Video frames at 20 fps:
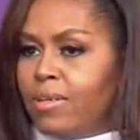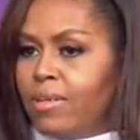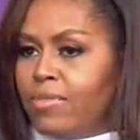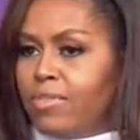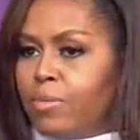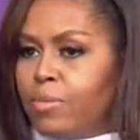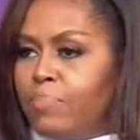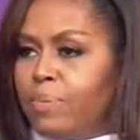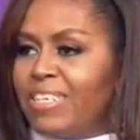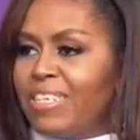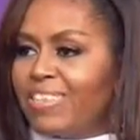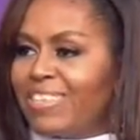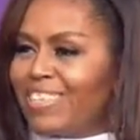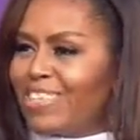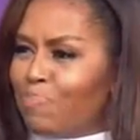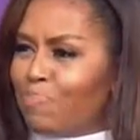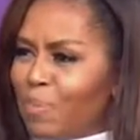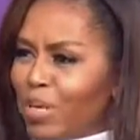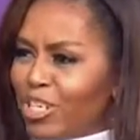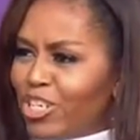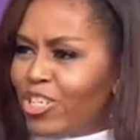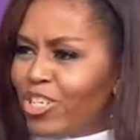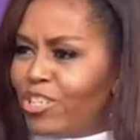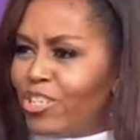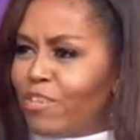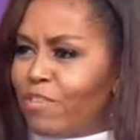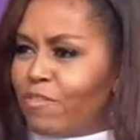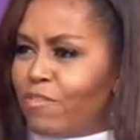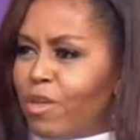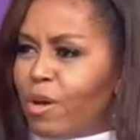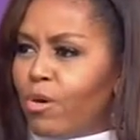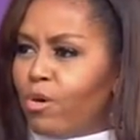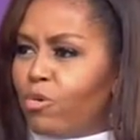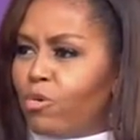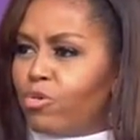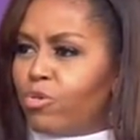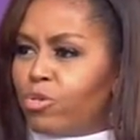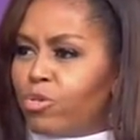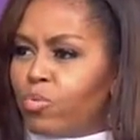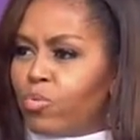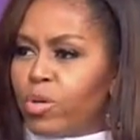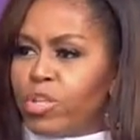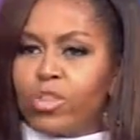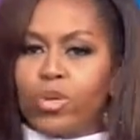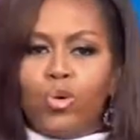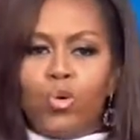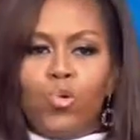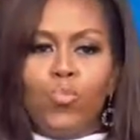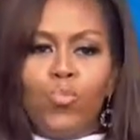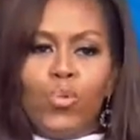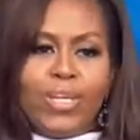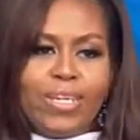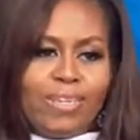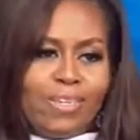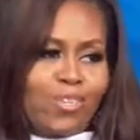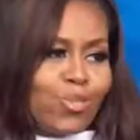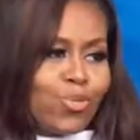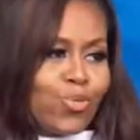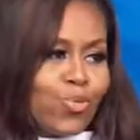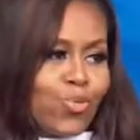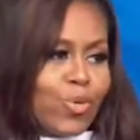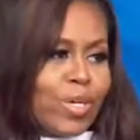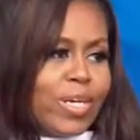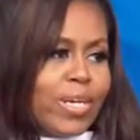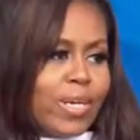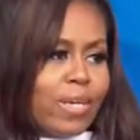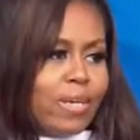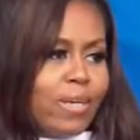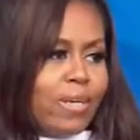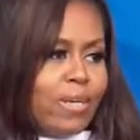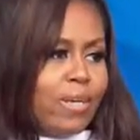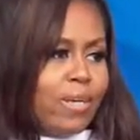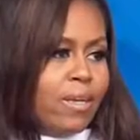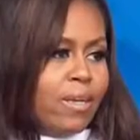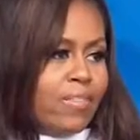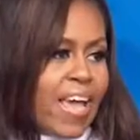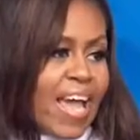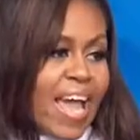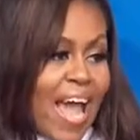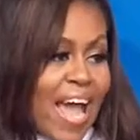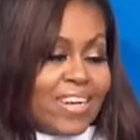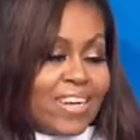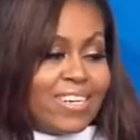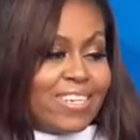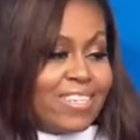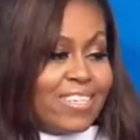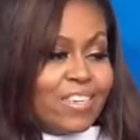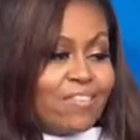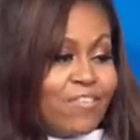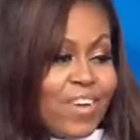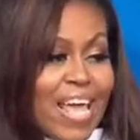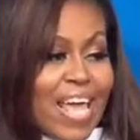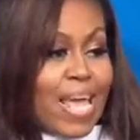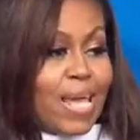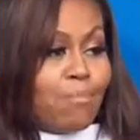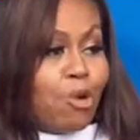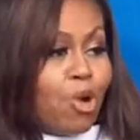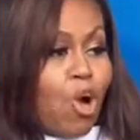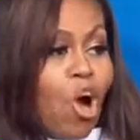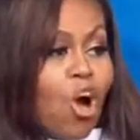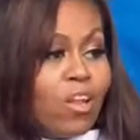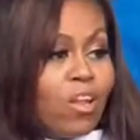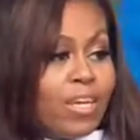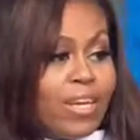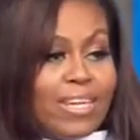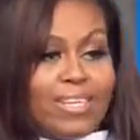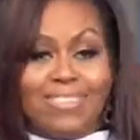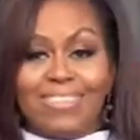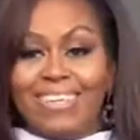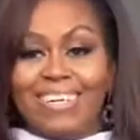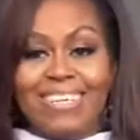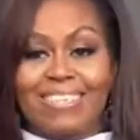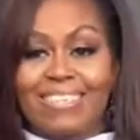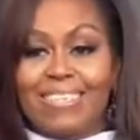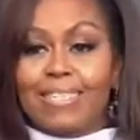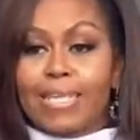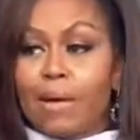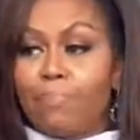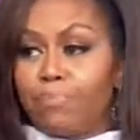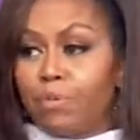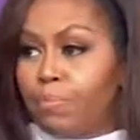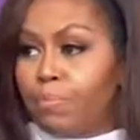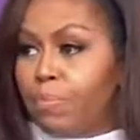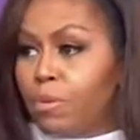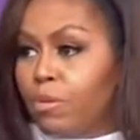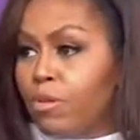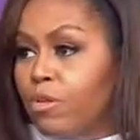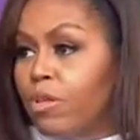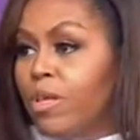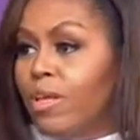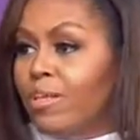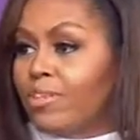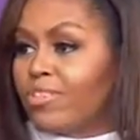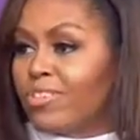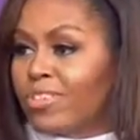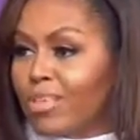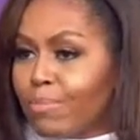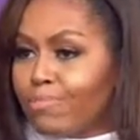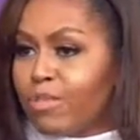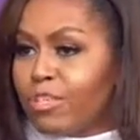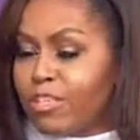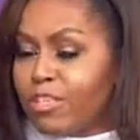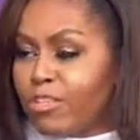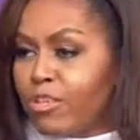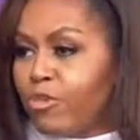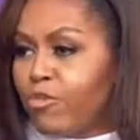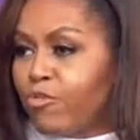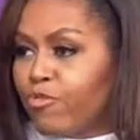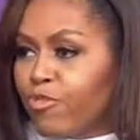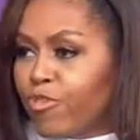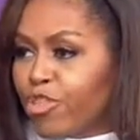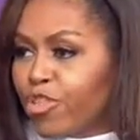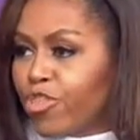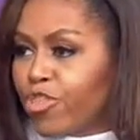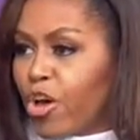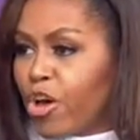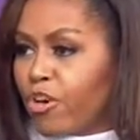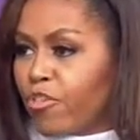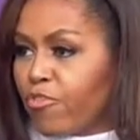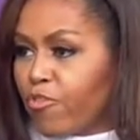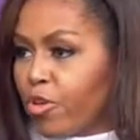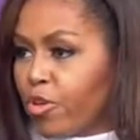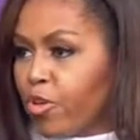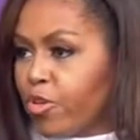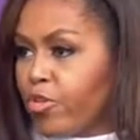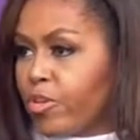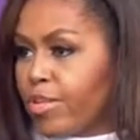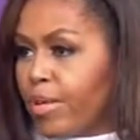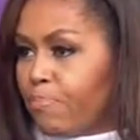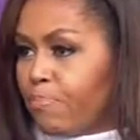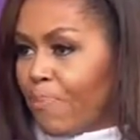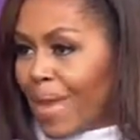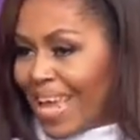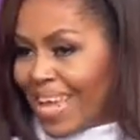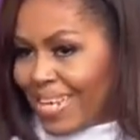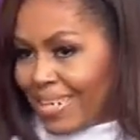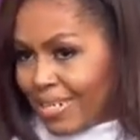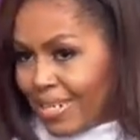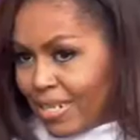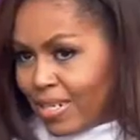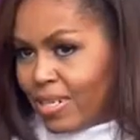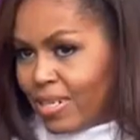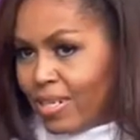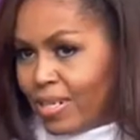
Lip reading: to be suspicious of those with whom we disagree. They act as if name-calling is an acceptable substitute for thoughtful debate,